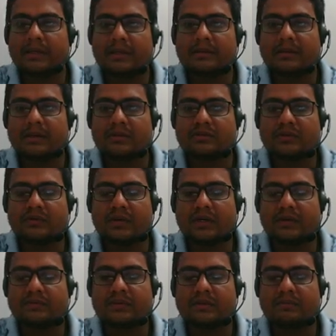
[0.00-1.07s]
doubts if you
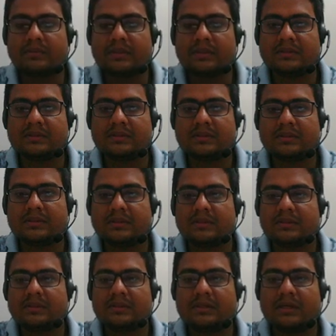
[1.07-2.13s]
have, then please
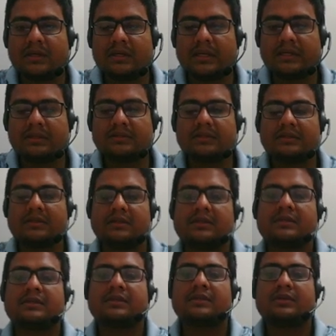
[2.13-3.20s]
write us in the
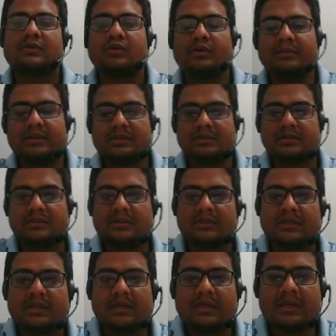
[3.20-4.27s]
comments
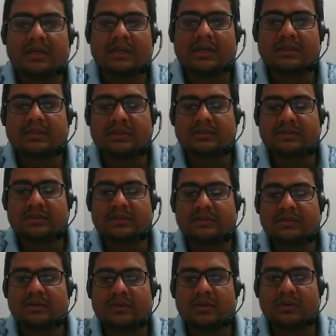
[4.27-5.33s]
section,
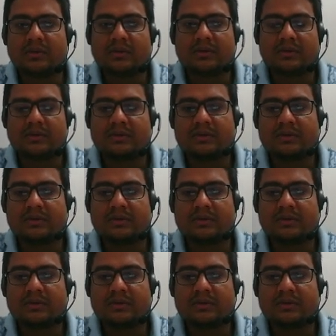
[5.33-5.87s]
or